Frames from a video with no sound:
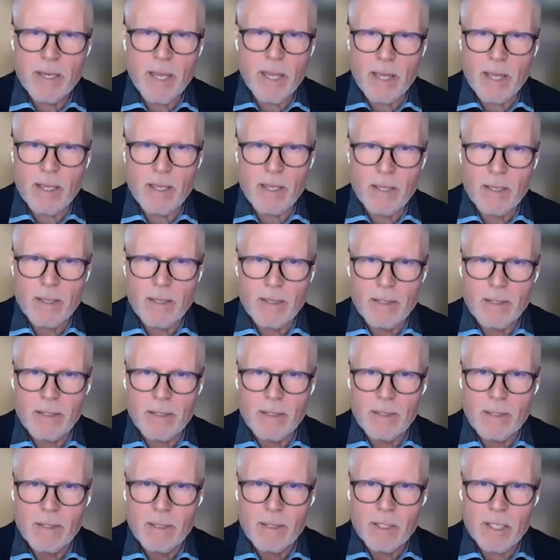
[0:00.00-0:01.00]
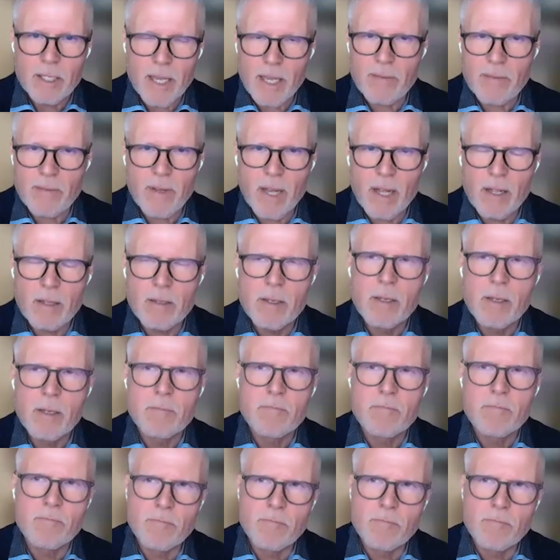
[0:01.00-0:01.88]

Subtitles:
tech, said, well,